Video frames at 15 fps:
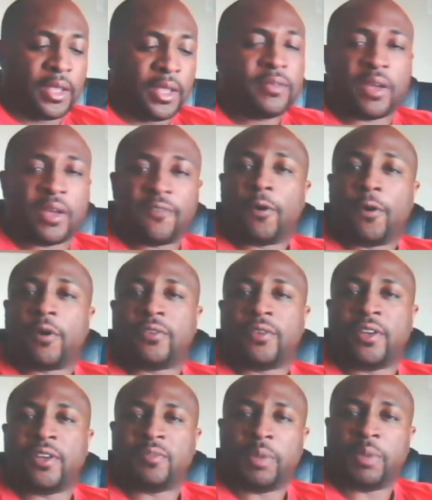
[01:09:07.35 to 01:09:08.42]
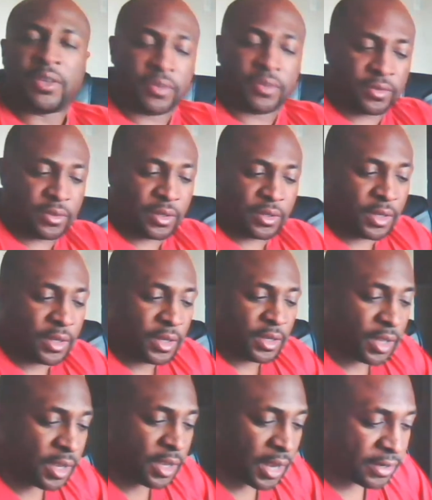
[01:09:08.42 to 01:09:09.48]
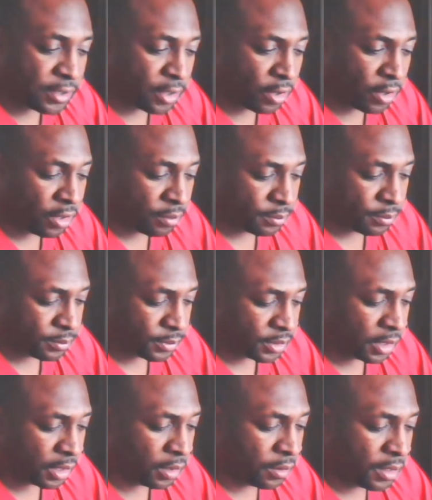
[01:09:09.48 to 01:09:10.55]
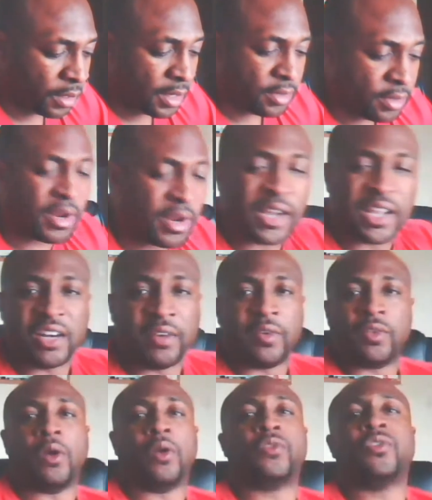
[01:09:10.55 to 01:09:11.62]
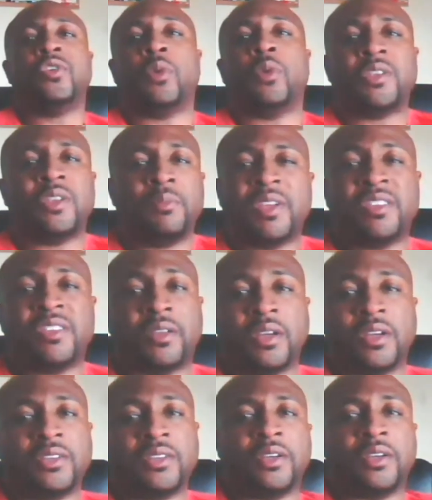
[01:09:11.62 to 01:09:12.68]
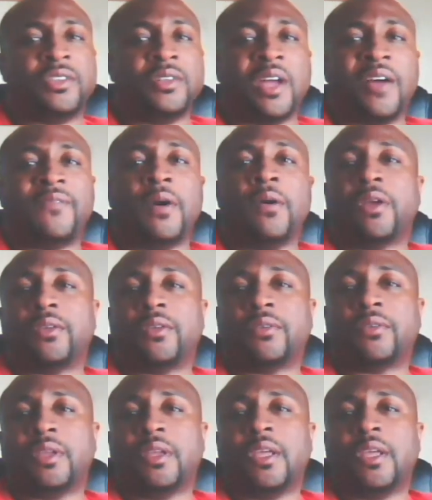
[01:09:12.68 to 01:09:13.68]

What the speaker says: He's unfocused in his business, and I told him, you're not getting the results you want in your business because you're not focused.